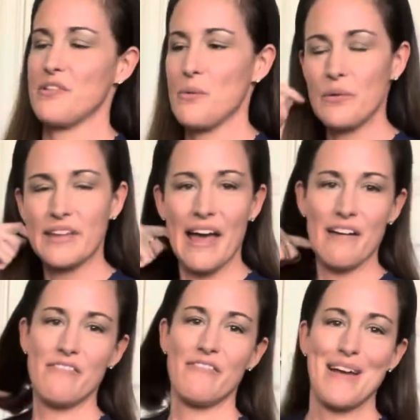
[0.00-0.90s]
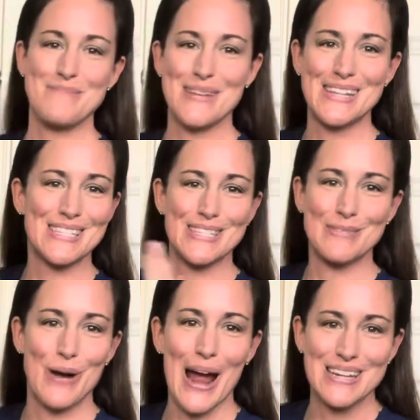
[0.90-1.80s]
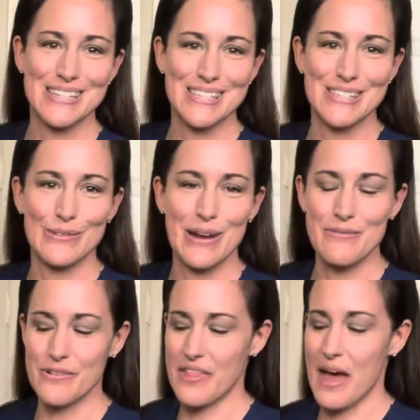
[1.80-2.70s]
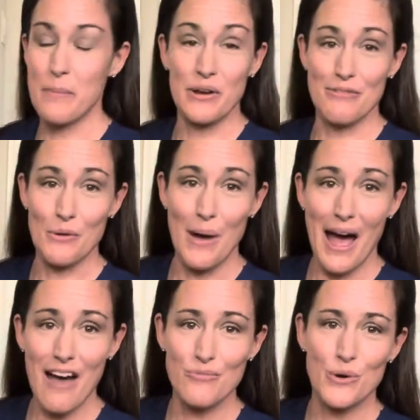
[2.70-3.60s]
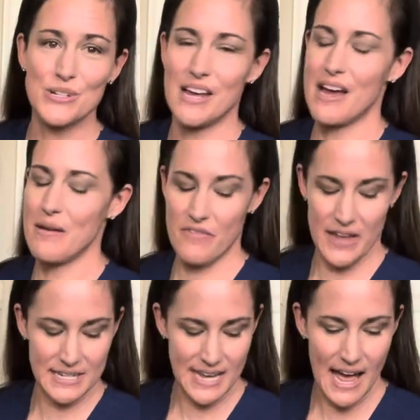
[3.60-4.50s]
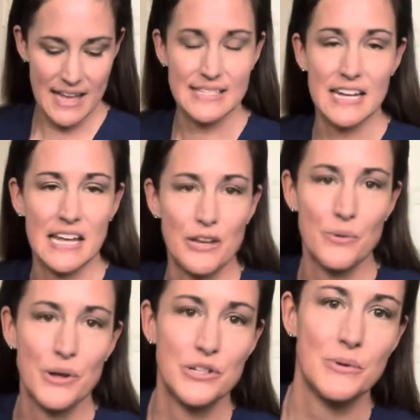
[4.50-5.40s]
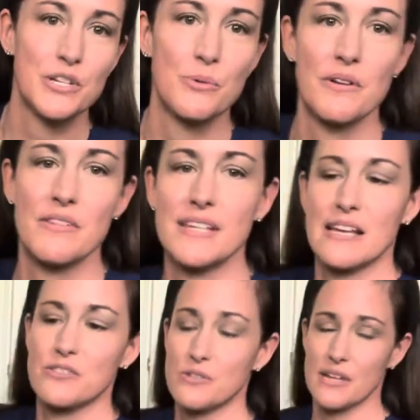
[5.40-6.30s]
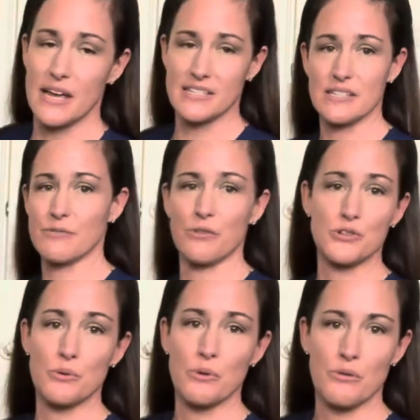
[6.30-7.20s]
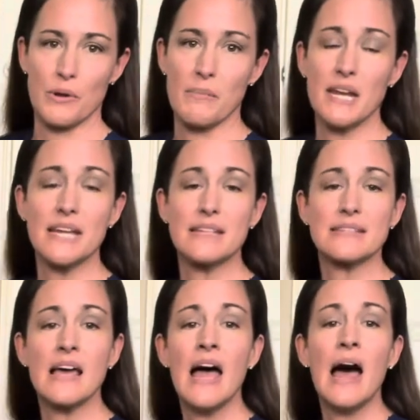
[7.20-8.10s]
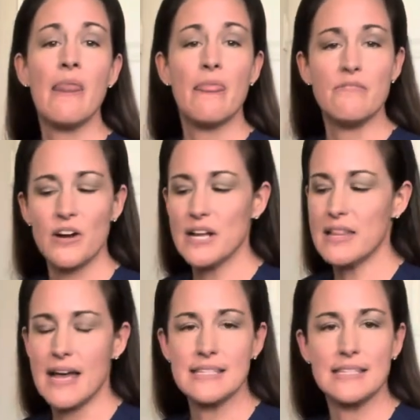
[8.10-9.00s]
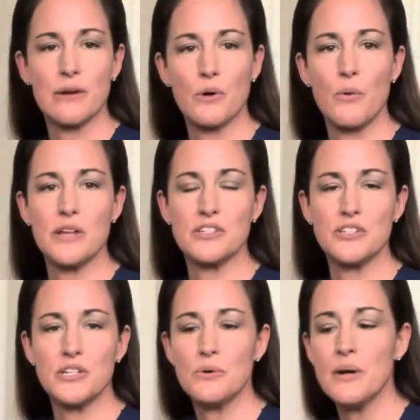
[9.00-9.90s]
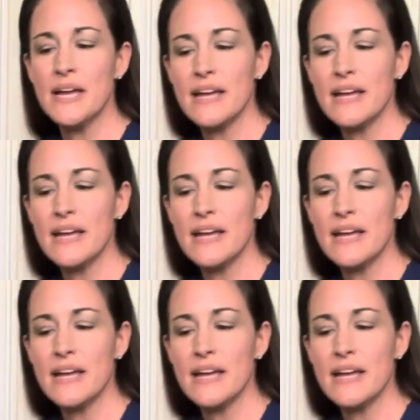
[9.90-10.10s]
you only have 5 minutes, this practice is great for that. But if you have more time, fantastic. And you can do each one of these exercises for 2 or 3 minutes. The very last thing we're going to do